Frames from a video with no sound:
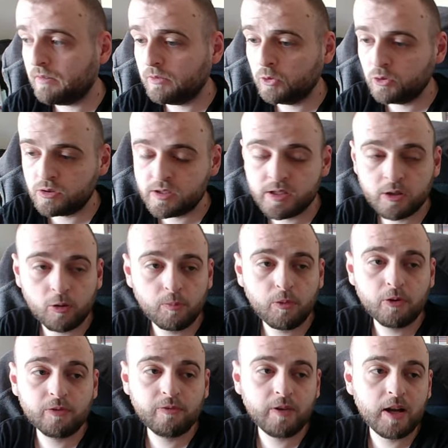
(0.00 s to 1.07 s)

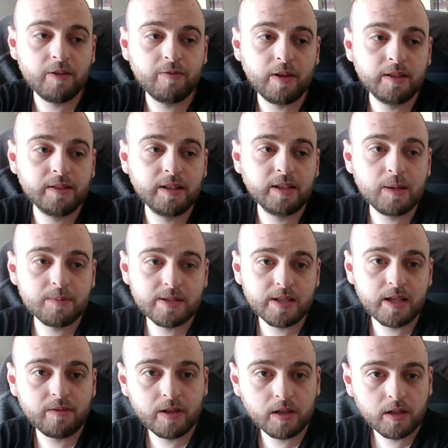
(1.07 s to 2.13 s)
0.5 and then I'm
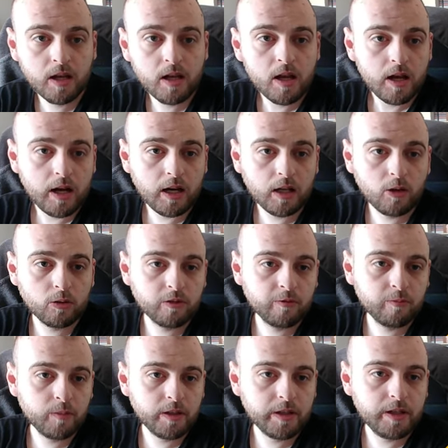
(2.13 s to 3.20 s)
saving a lot of
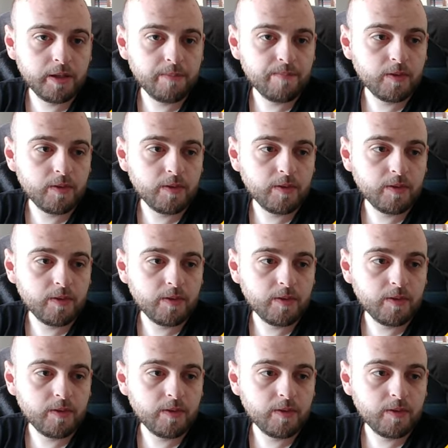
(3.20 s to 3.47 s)
money